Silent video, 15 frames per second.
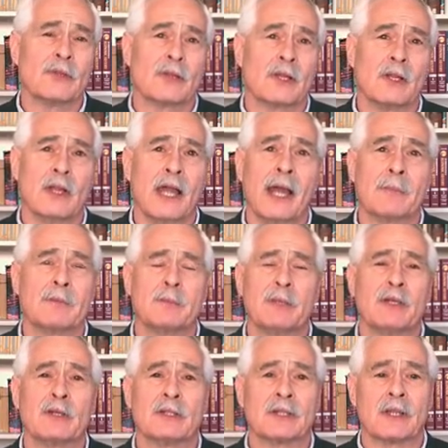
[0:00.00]
with collapse
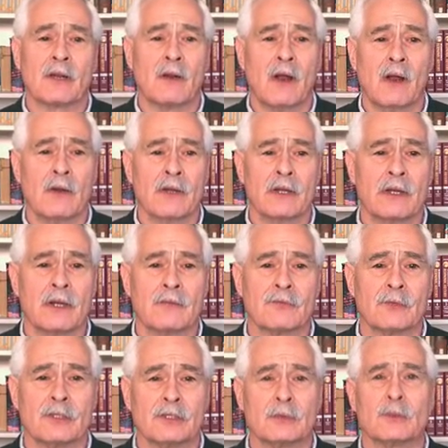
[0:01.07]
because there aren't enough
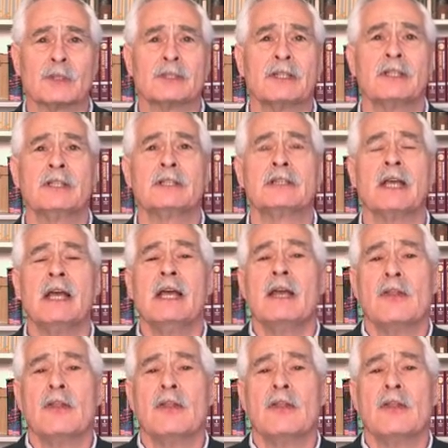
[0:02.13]
resources,